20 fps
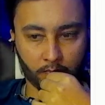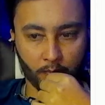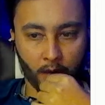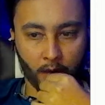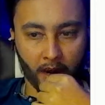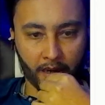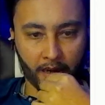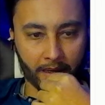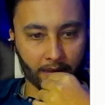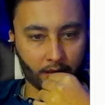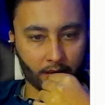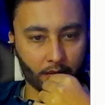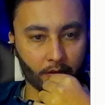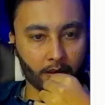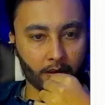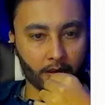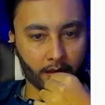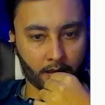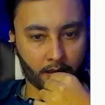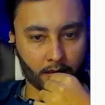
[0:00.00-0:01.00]
My
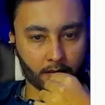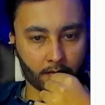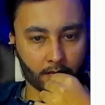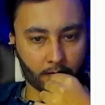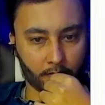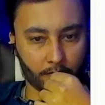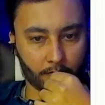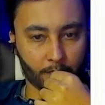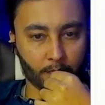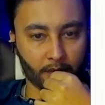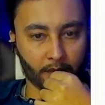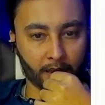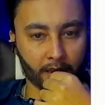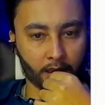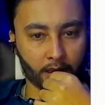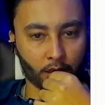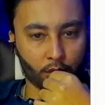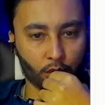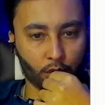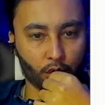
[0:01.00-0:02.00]
internet is
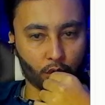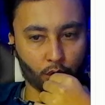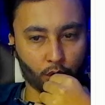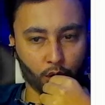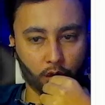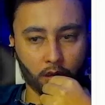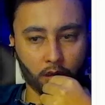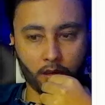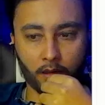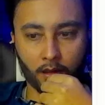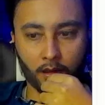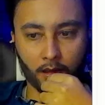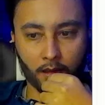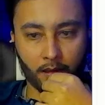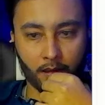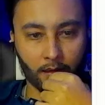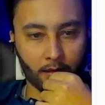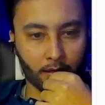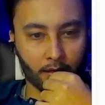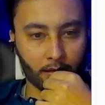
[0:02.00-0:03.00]
playing a good role.
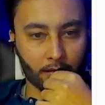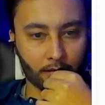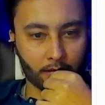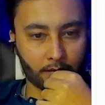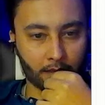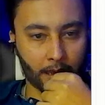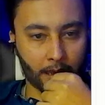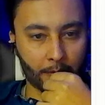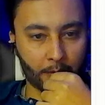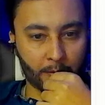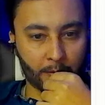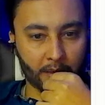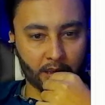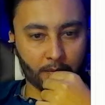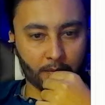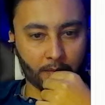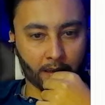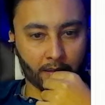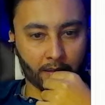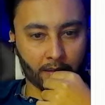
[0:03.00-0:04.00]
I'm
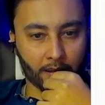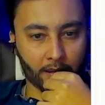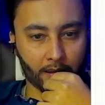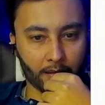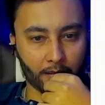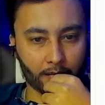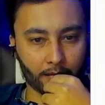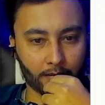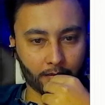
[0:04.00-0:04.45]
amazed by that.